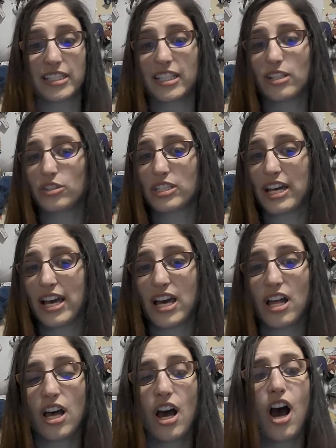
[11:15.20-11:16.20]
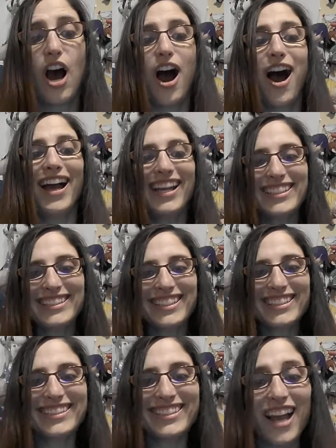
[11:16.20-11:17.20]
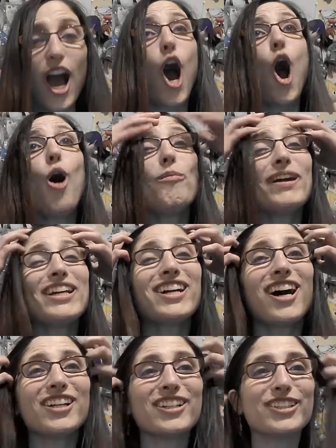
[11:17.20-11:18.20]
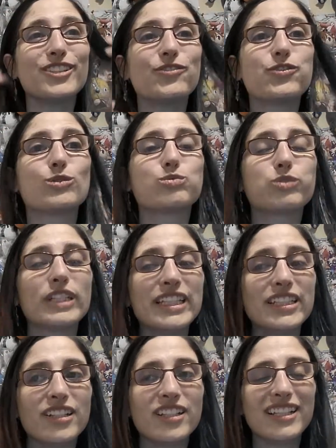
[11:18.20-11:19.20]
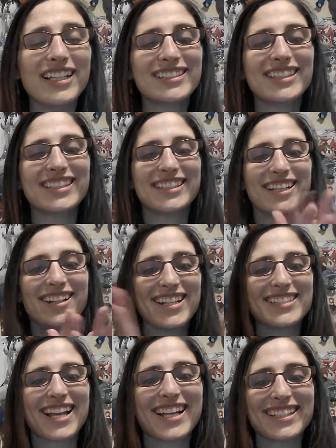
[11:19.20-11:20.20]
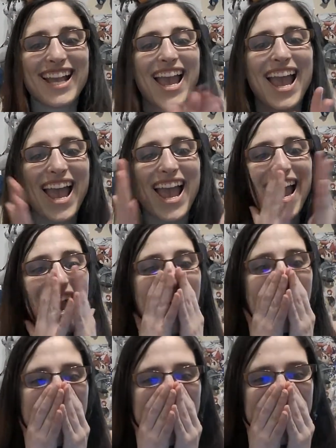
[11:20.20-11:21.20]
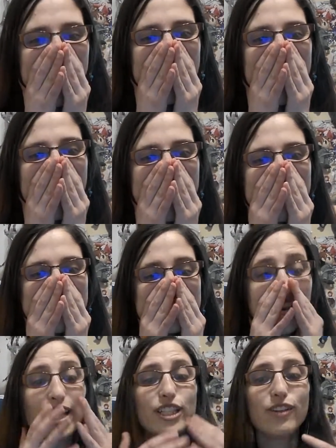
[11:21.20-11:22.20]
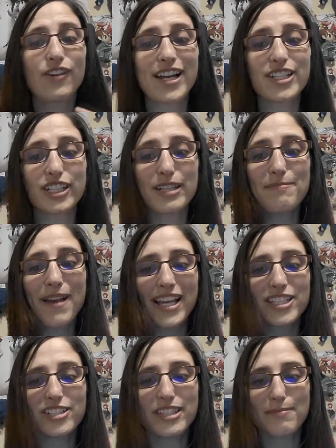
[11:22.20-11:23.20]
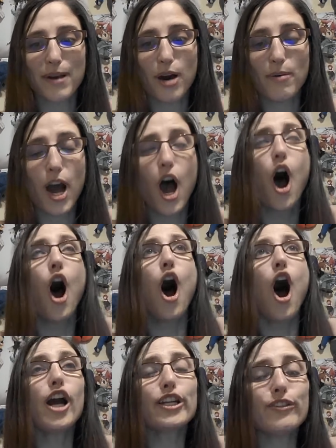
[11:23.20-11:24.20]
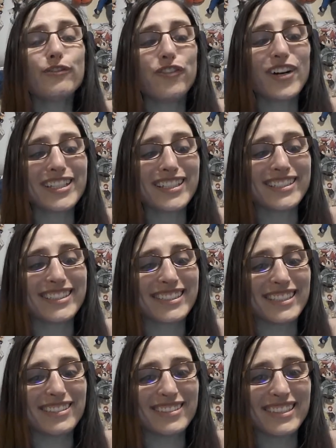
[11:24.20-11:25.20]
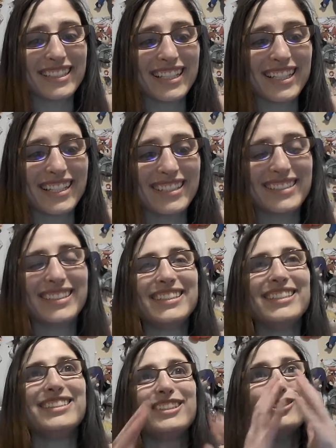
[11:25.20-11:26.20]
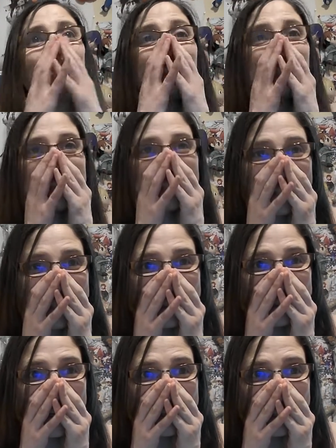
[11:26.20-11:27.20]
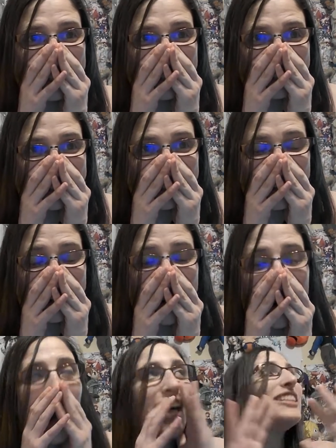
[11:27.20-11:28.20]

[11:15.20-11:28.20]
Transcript: Nico style. it's the kid! Oh my god, are you for real? It's the kid that You've actually mastered them all! Are you fucking serious? He's using Kure techniques?